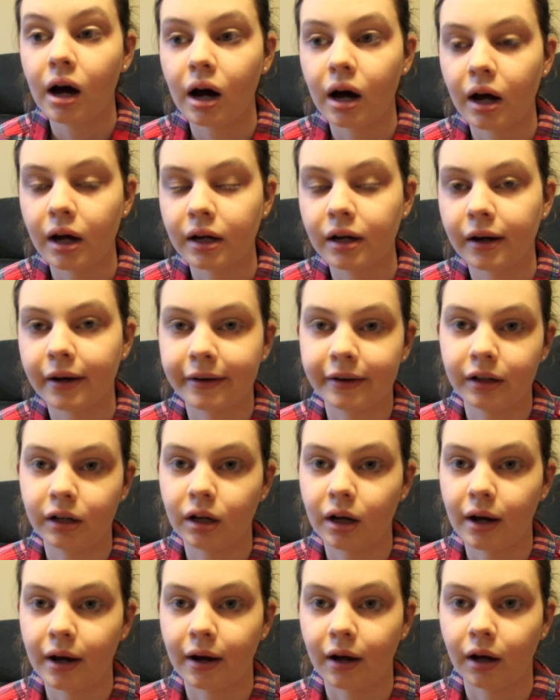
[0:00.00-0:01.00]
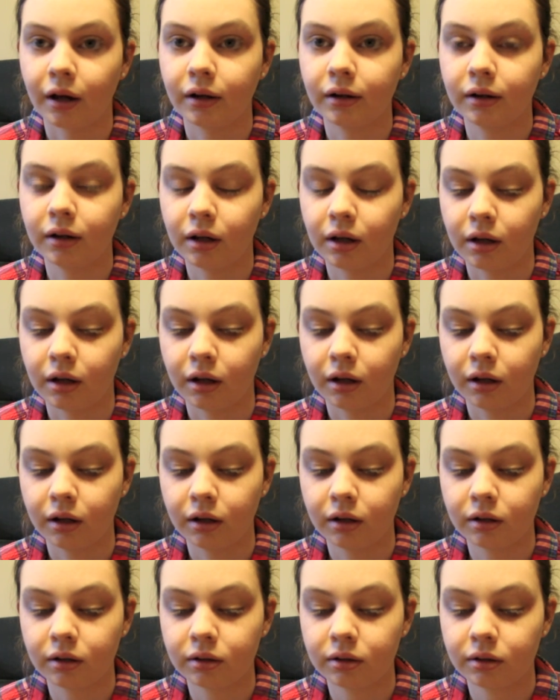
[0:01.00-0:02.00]
I got it at
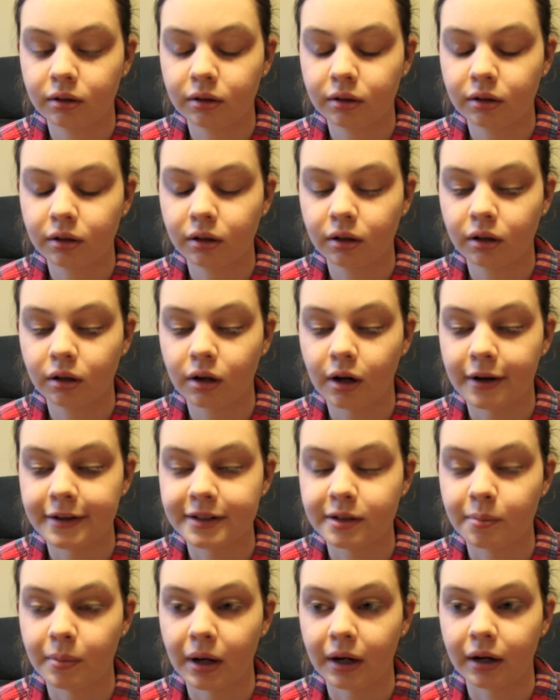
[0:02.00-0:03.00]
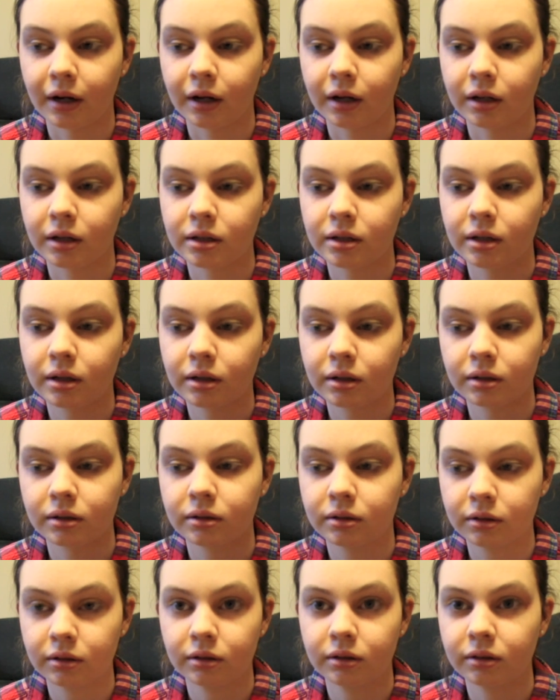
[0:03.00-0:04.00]
a cosmetic
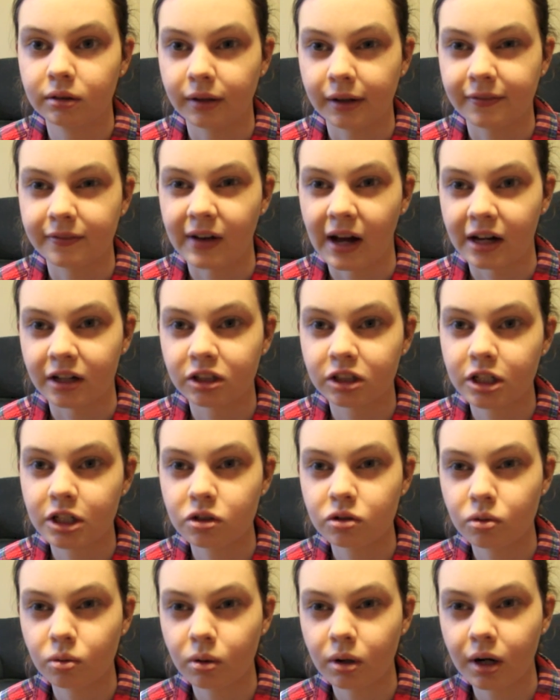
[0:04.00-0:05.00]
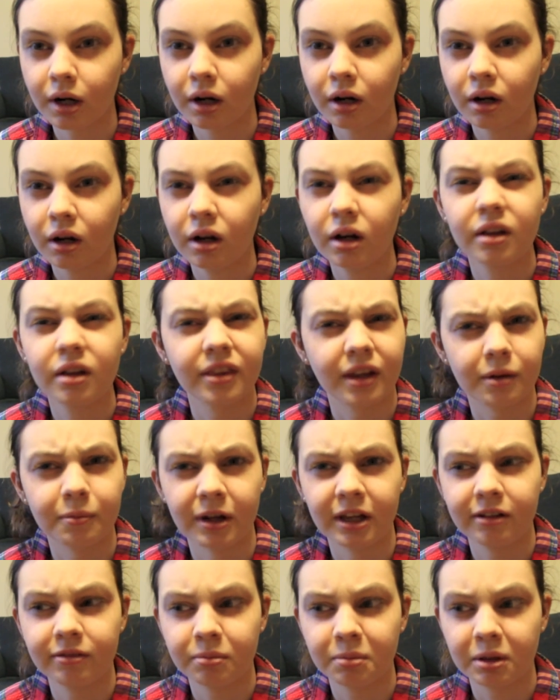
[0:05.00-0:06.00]
like factory store. That
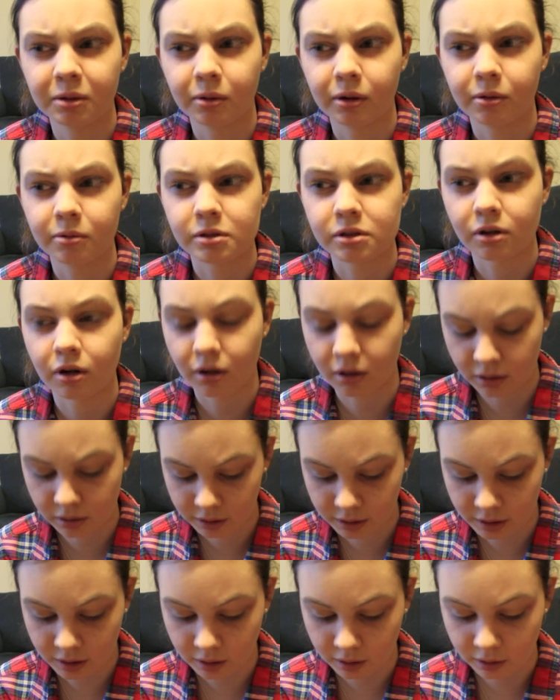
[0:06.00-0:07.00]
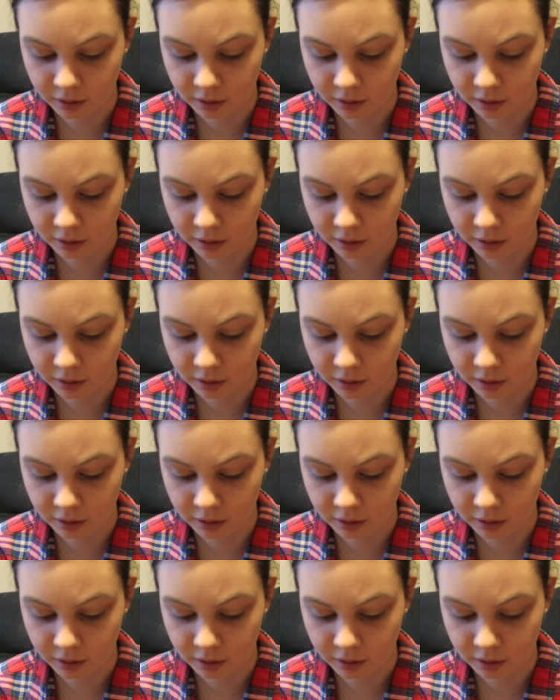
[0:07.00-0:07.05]
might even be what it was called.